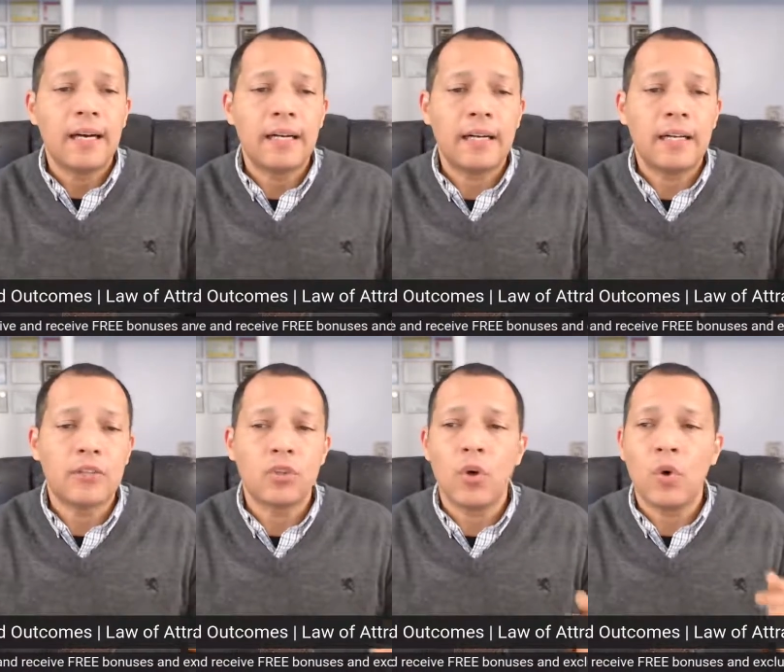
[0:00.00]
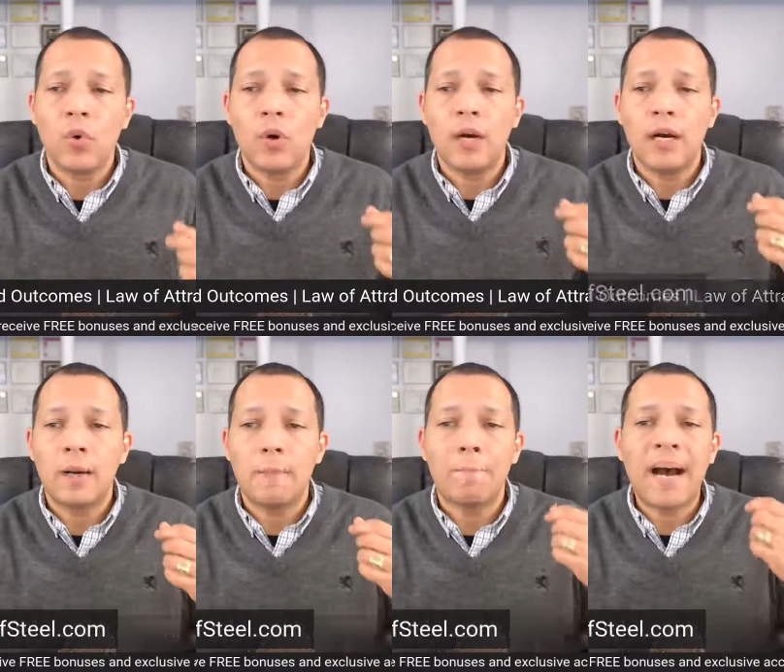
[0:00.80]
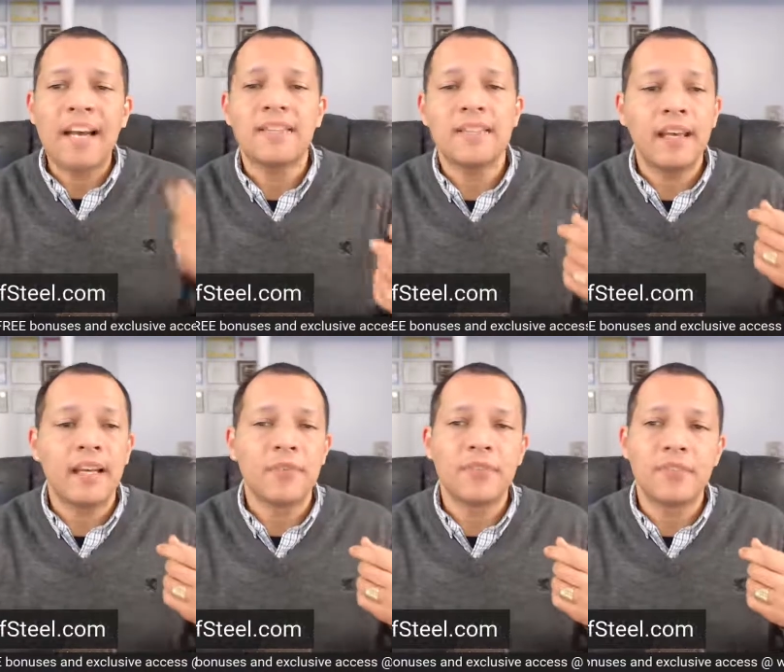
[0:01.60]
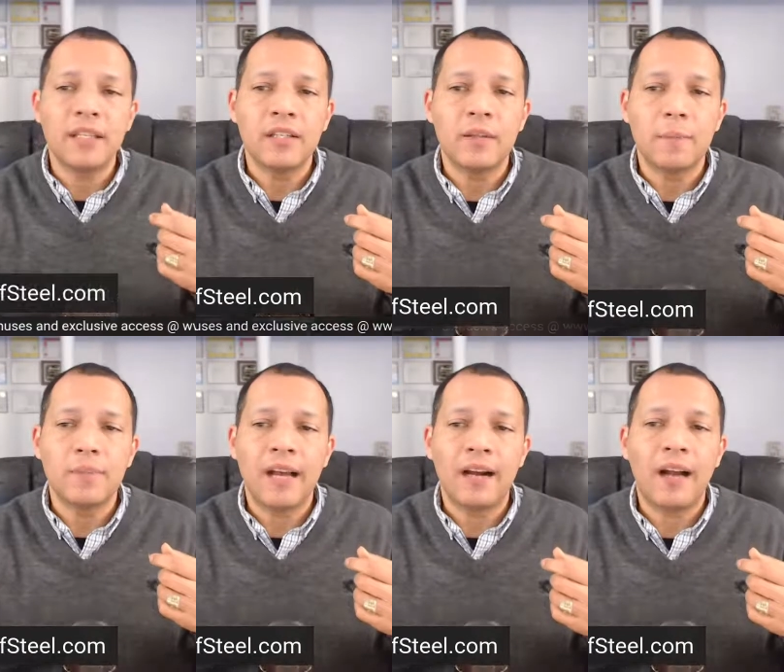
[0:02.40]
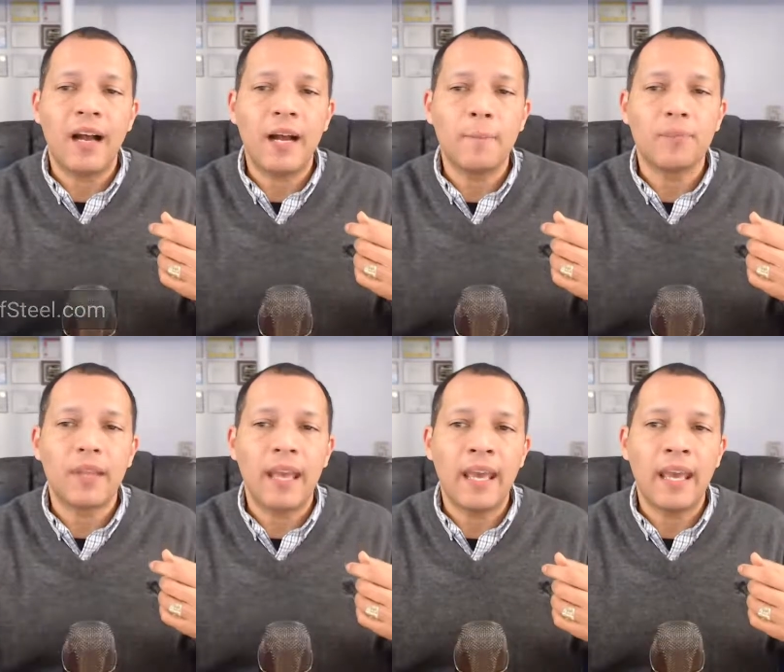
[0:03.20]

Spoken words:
So mindsetofsteel.com.